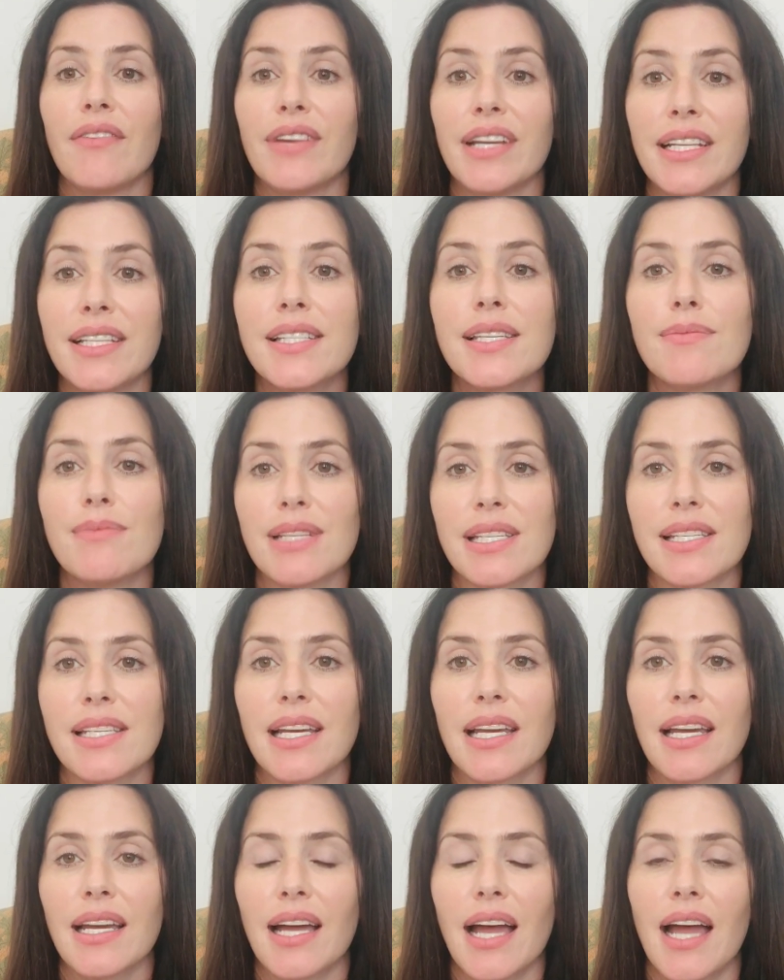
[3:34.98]

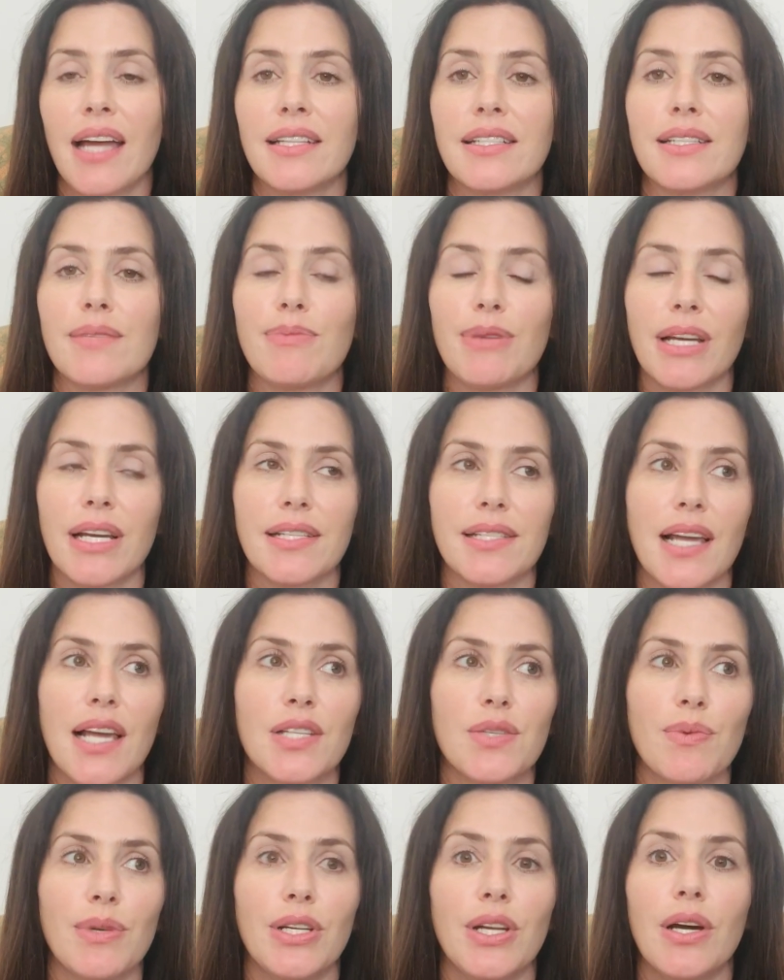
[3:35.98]
intimacy. And because,
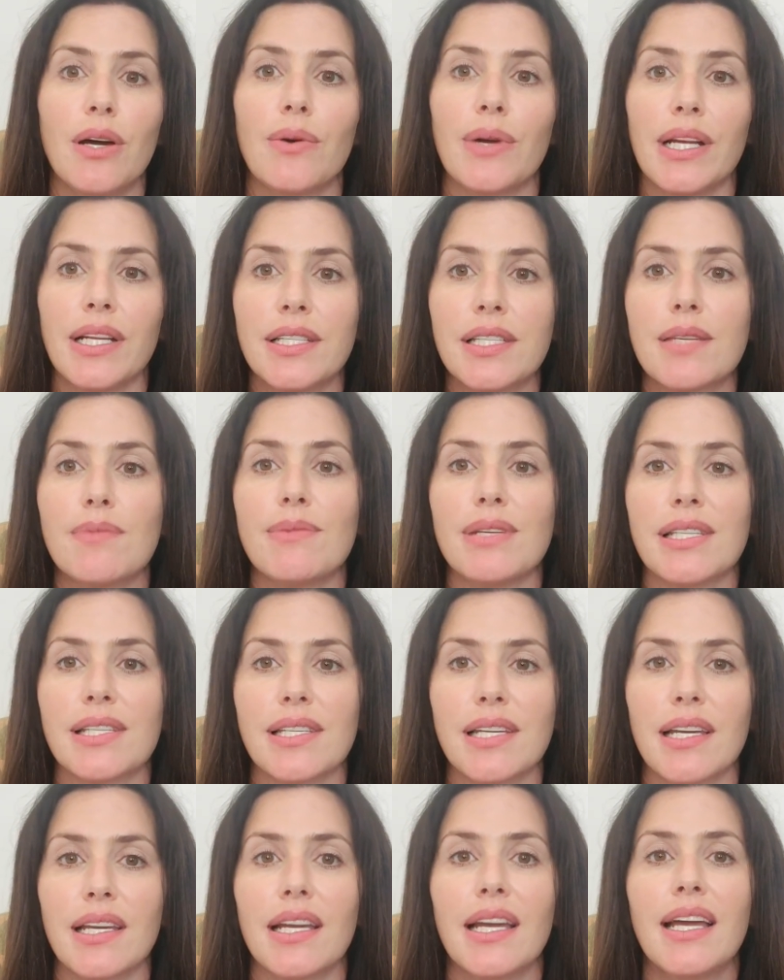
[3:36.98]
as we know,
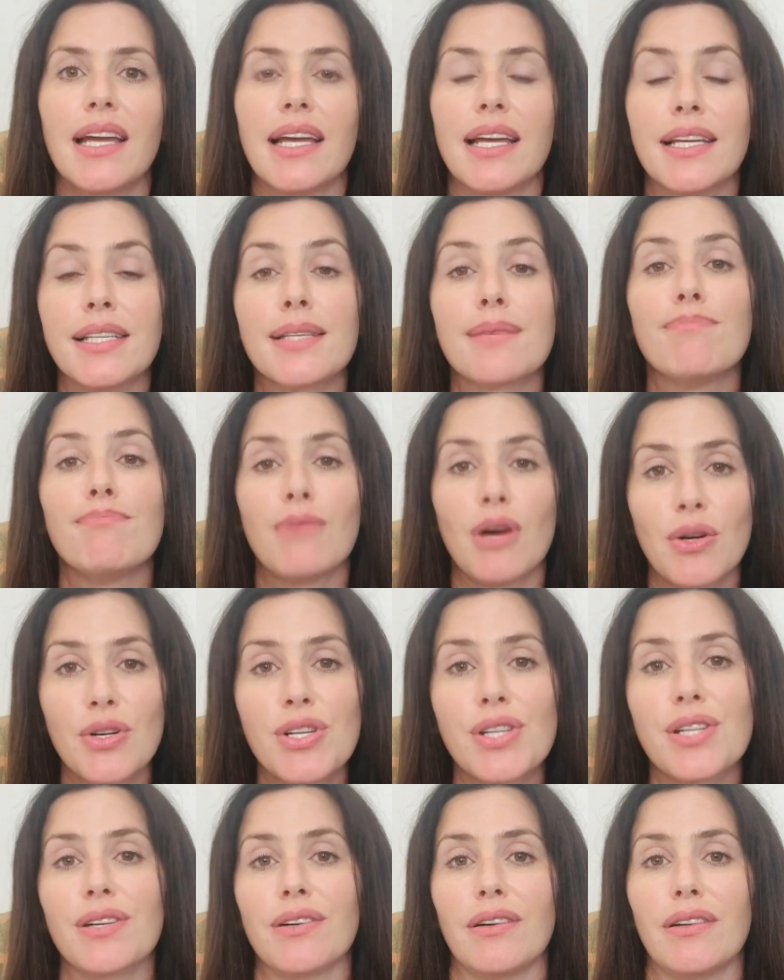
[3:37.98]
intimacy is
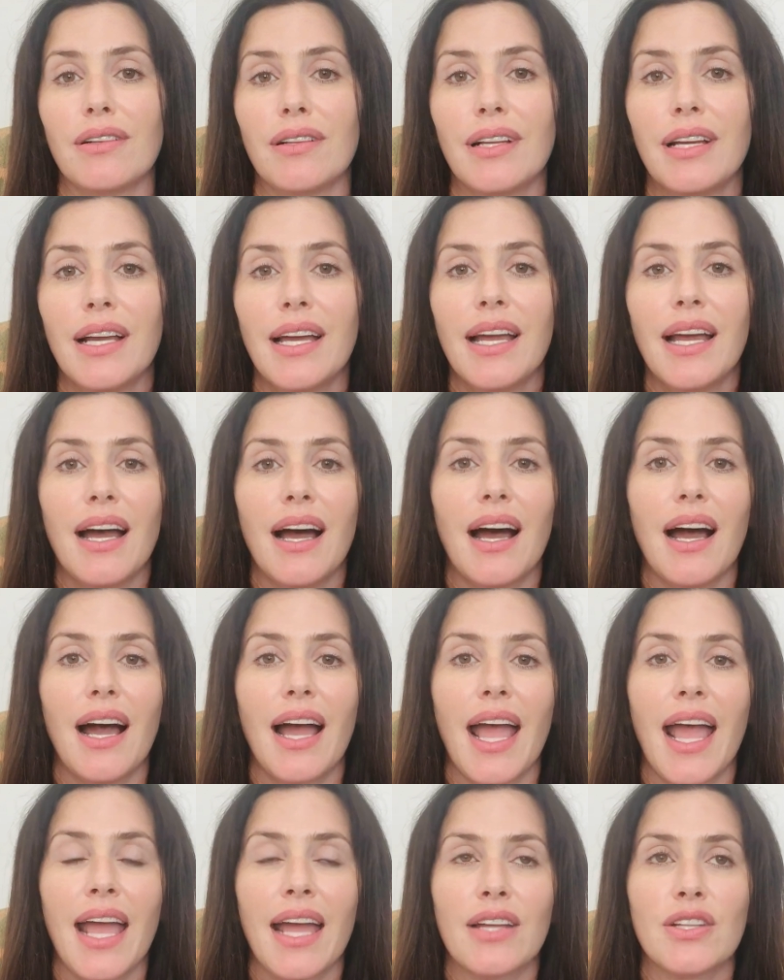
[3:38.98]
emotional.
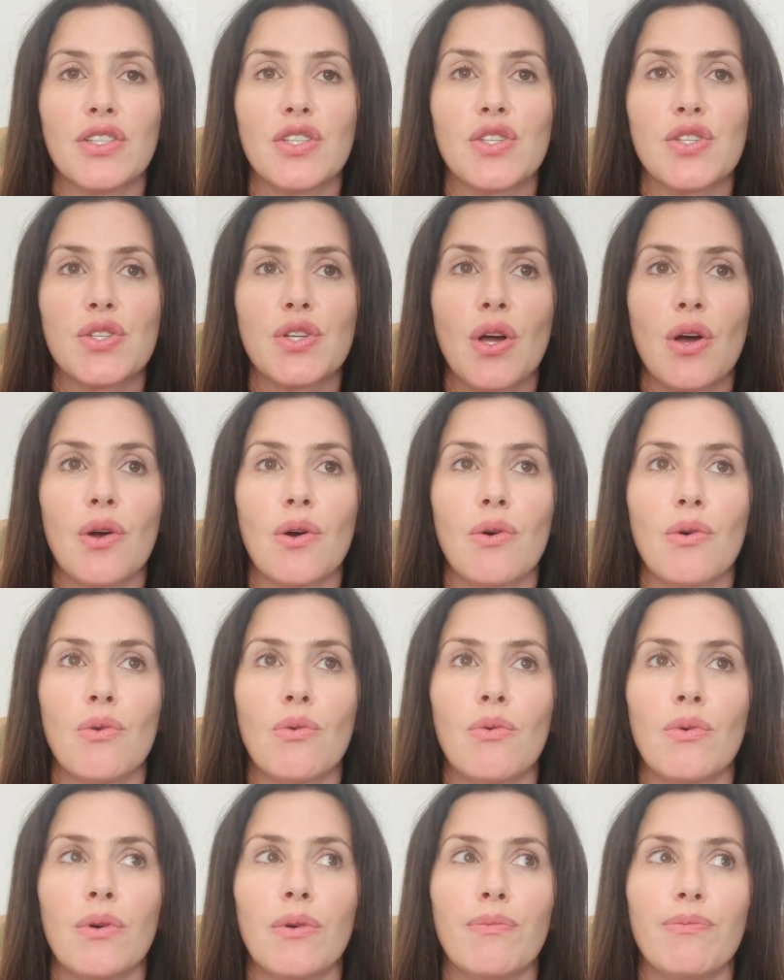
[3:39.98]
And
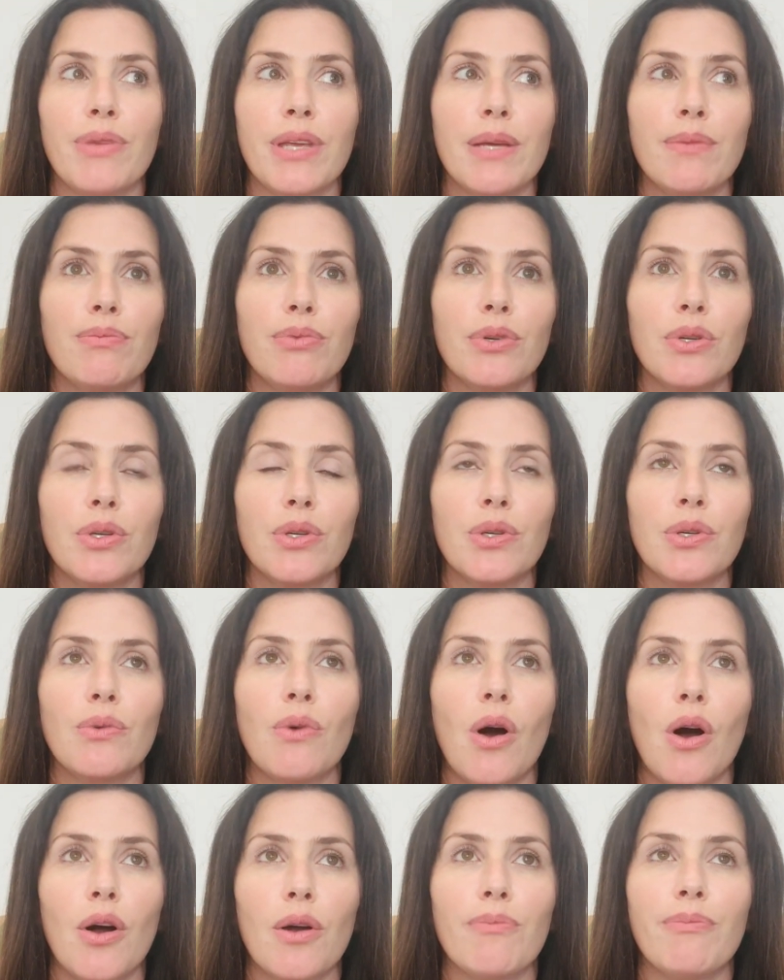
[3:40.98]
so people who
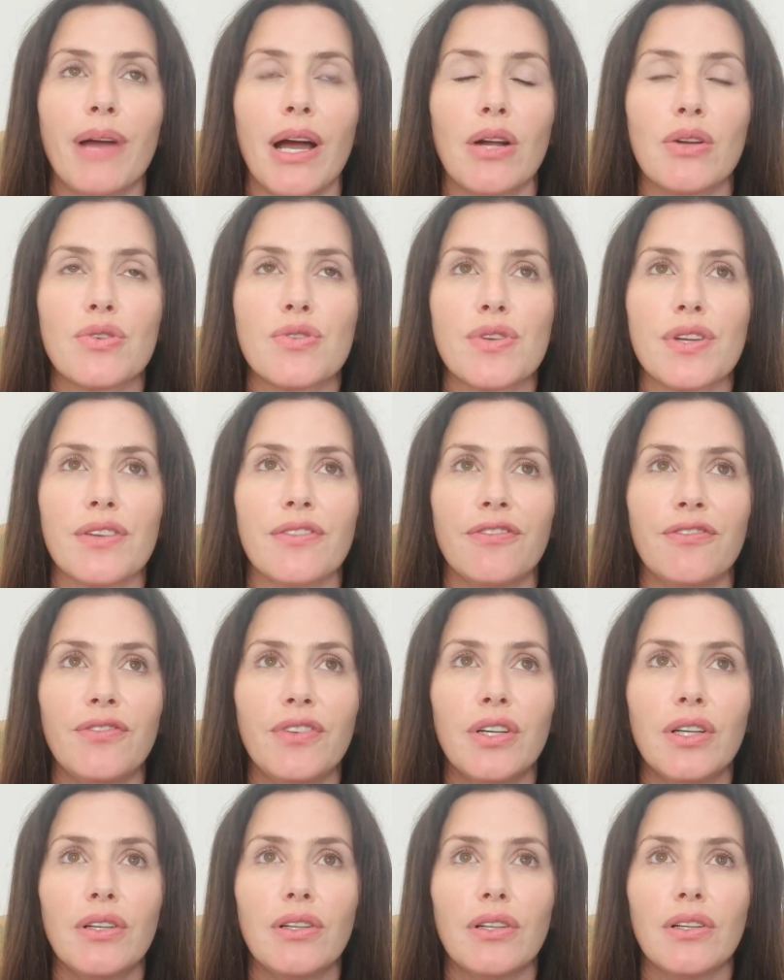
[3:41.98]
are boundary
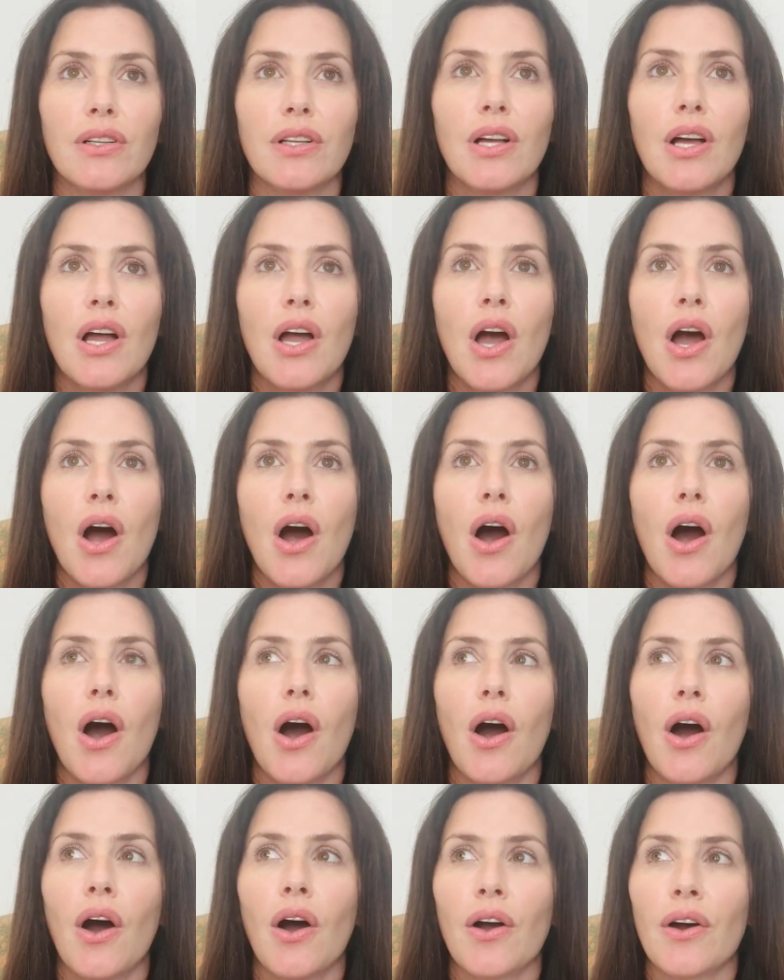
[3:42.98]
full
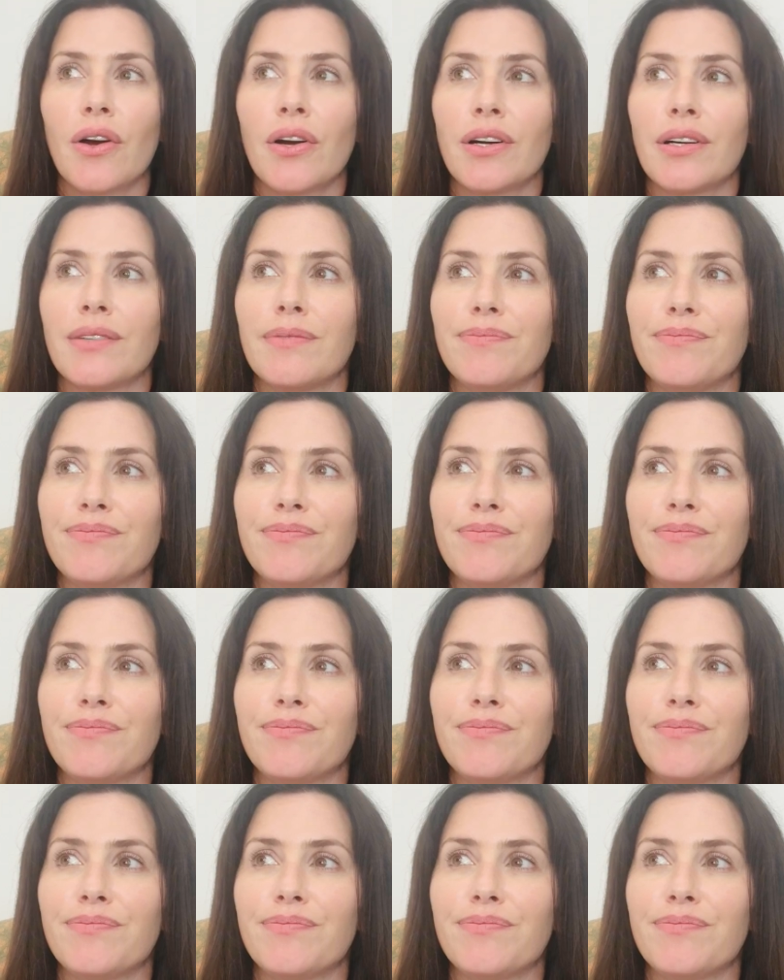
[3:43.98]
they're